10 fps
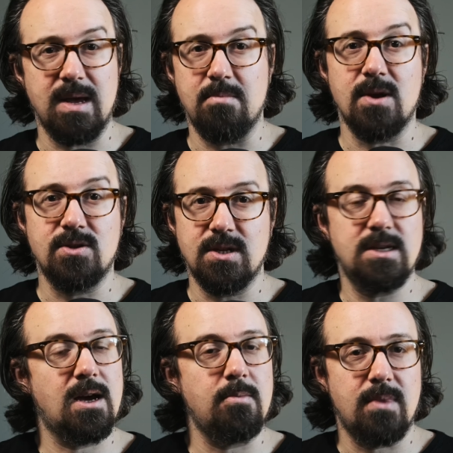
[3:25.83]
most of the
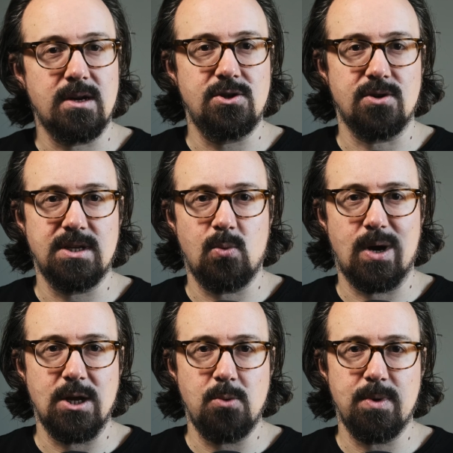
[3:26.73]
time I shot it
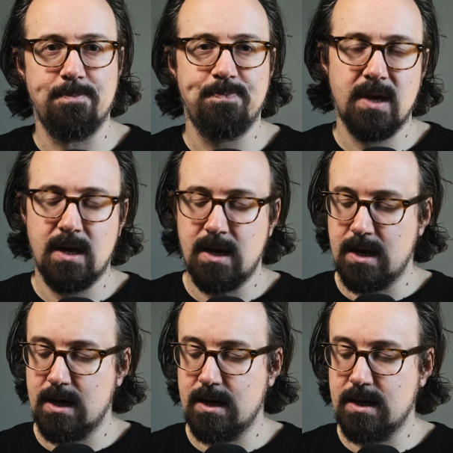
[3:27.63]
wide open.
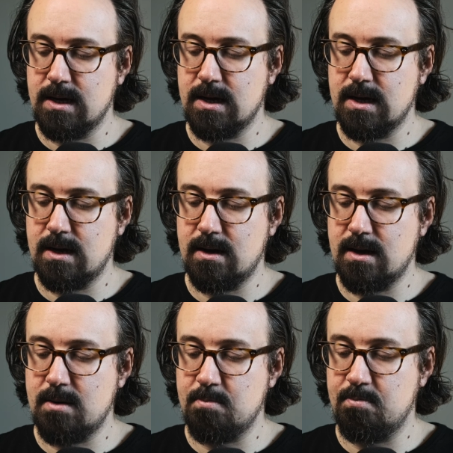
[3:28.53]
But
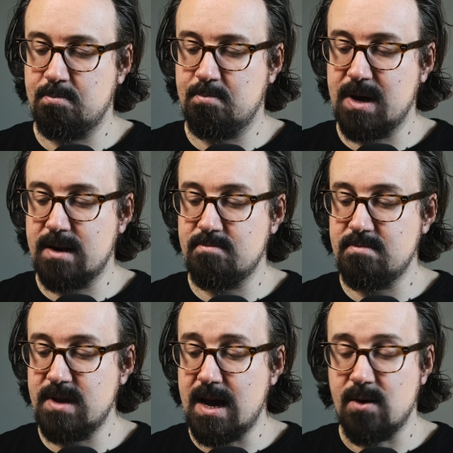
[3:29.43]

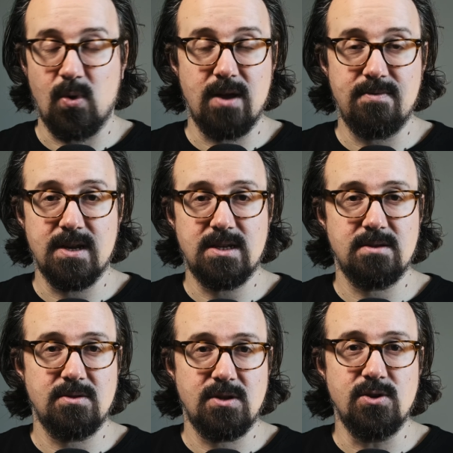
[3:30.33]
yeah, when I first
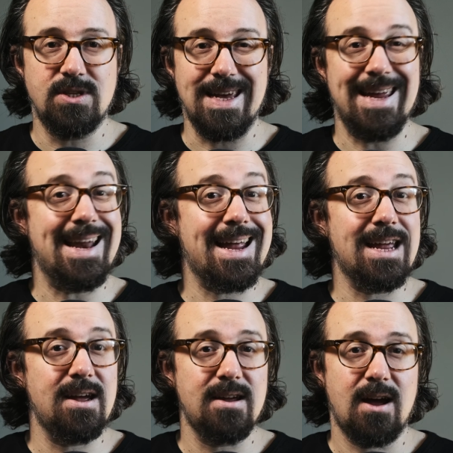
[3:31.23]
used it in
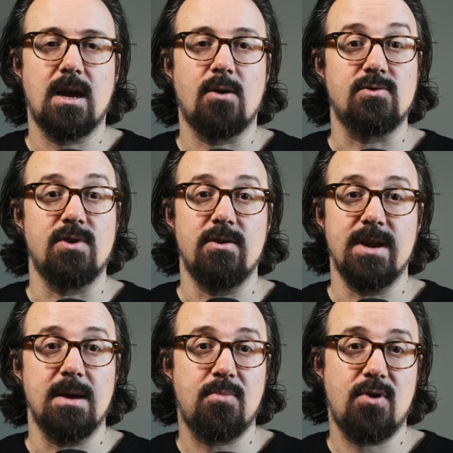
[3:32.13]
anger, I was
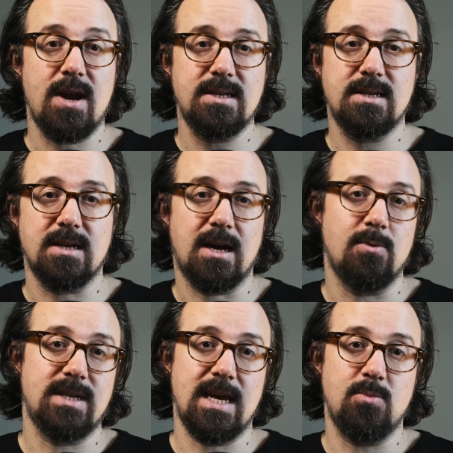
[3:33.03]
really impressed. I
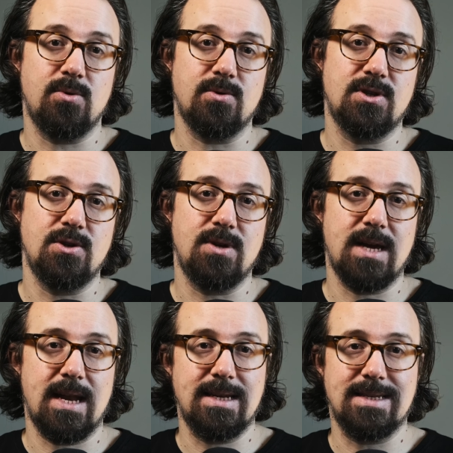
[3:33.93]
was able to
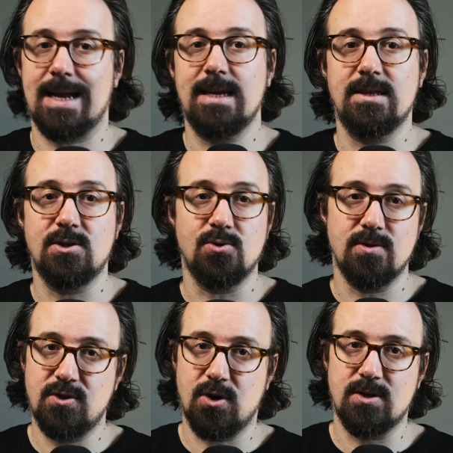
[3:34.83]
get exactly the sort
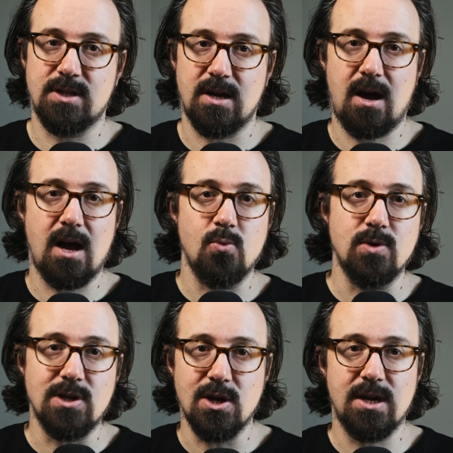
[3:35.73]
of shots that I
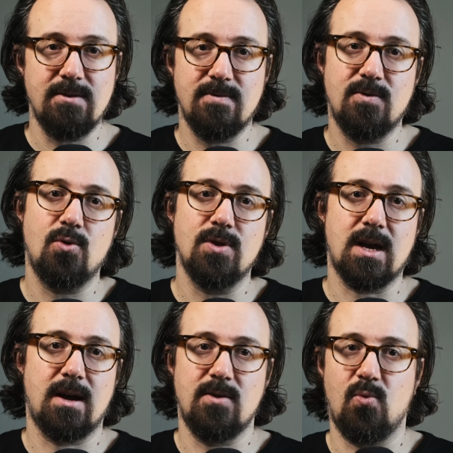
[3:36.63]
was looking for, the
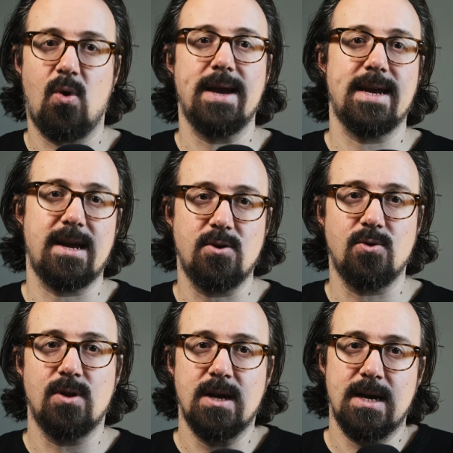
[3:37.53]
kind of wide
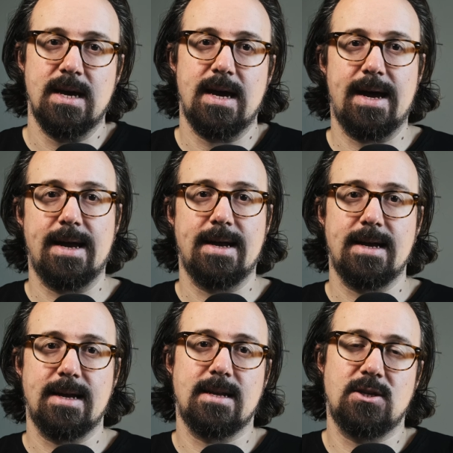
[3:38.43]
angle
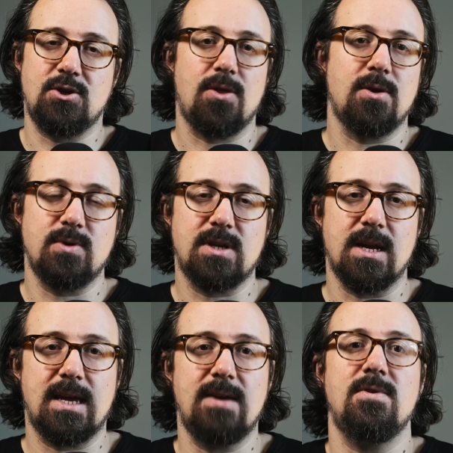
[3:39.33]
shot that was
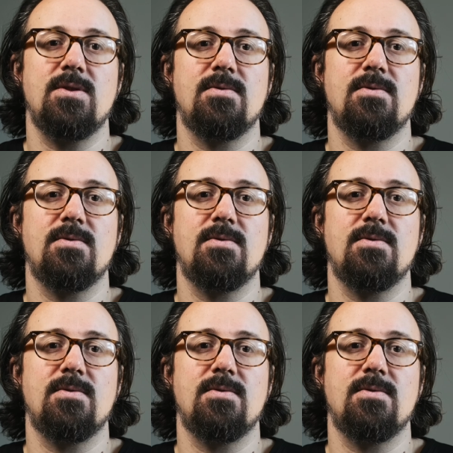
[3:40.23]
going to give you the